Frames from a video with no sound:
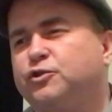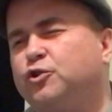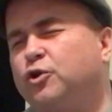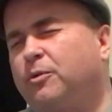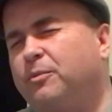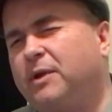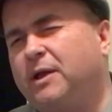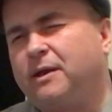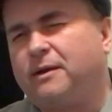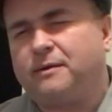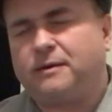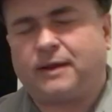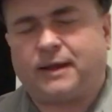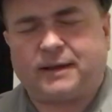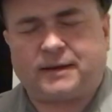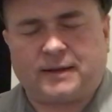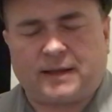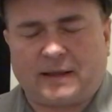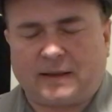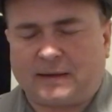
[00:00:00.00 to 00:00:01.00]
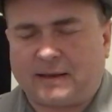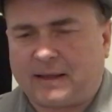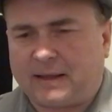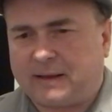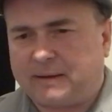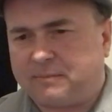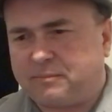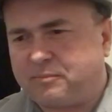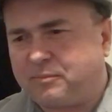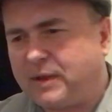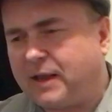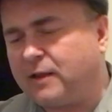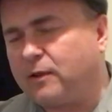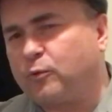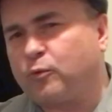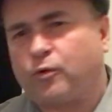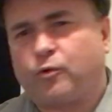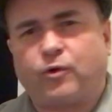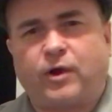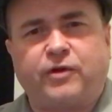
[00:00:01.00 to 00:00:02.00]
Germany and
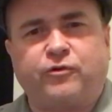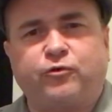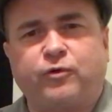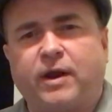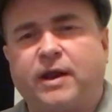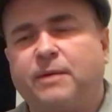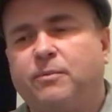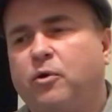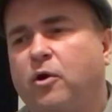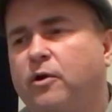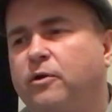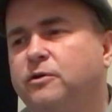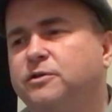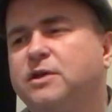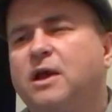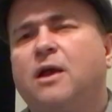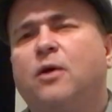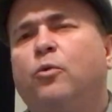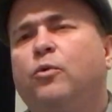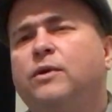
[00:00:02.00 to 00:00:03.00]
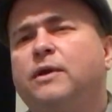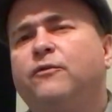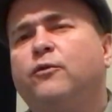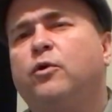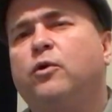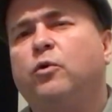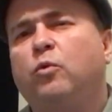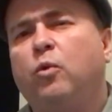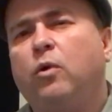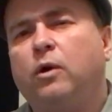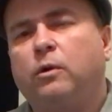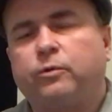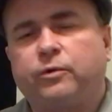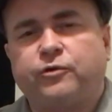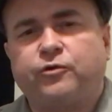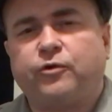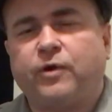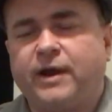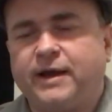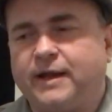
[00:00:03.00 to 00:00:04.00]
England were great trading partners. We'll never go to war. We're
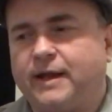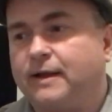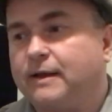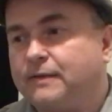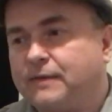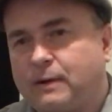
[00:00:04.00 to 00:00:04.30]
trading.